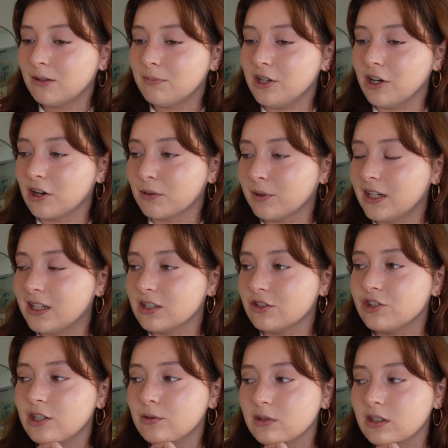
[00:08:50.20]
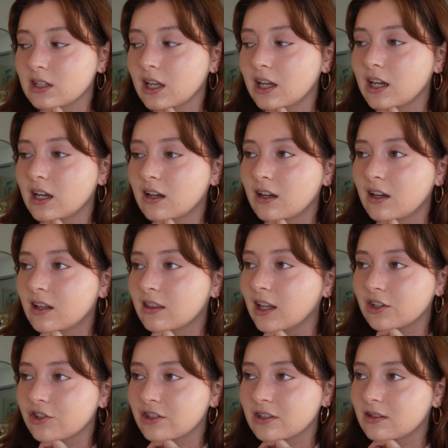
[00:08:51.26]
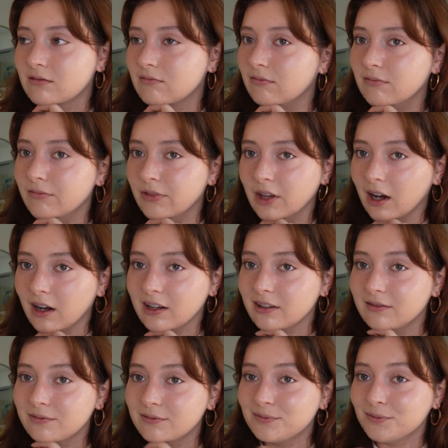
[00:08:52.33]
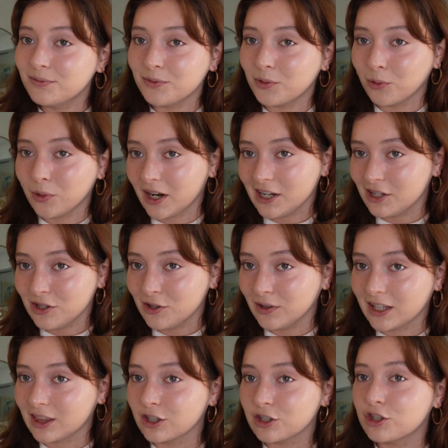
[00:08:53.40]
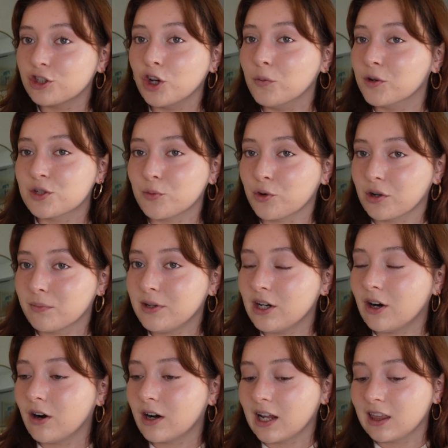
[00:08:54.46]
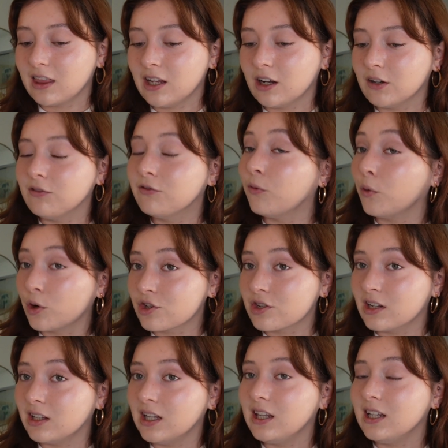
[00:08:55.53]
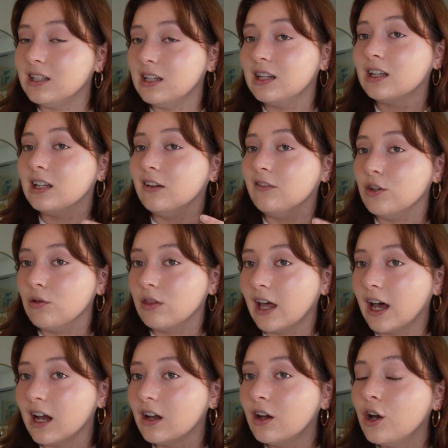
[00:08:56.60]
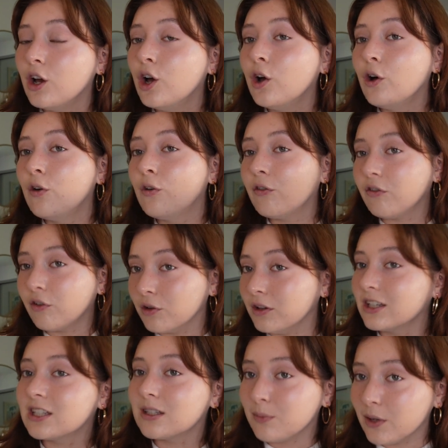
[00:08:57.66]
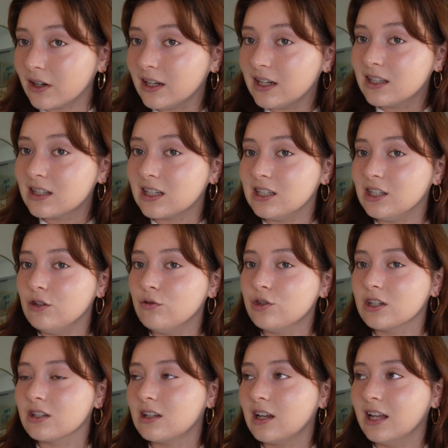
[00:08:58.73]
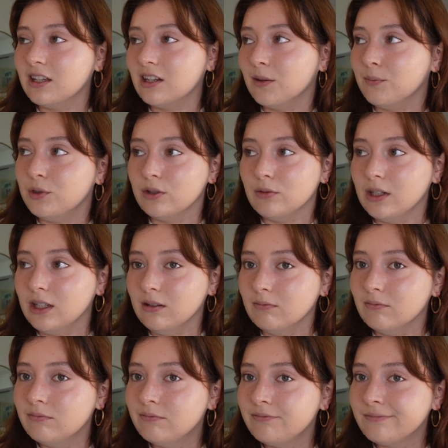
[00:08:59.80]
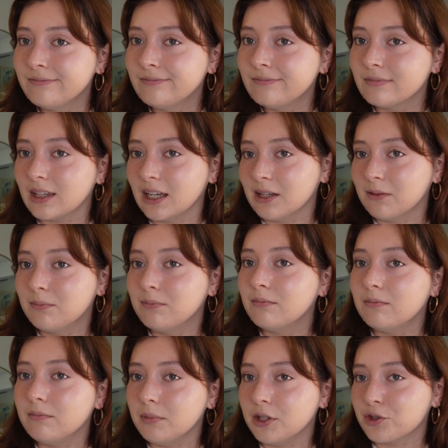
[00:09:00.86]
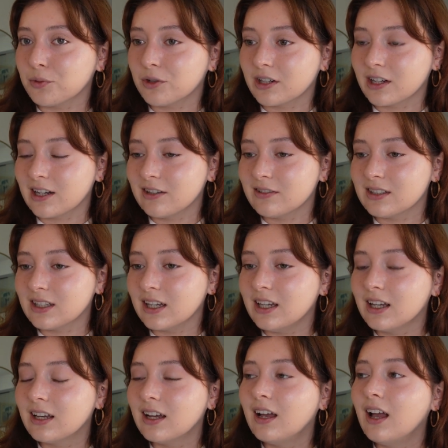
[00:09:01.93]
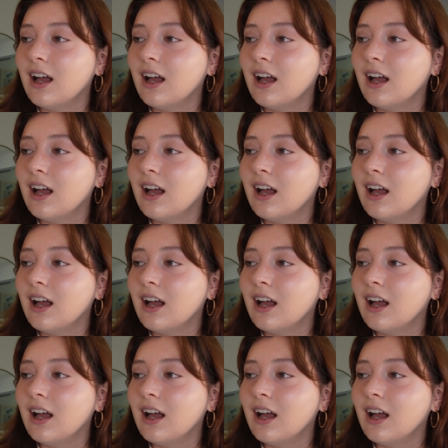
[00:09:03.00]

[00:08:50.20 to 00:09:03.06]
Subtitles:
PR place, and she was like, that's just not what I do. Like there's so much more to PR, and I think unfortunately they didn't give you that full experience and you just ended up doing like bitch work. And I was like,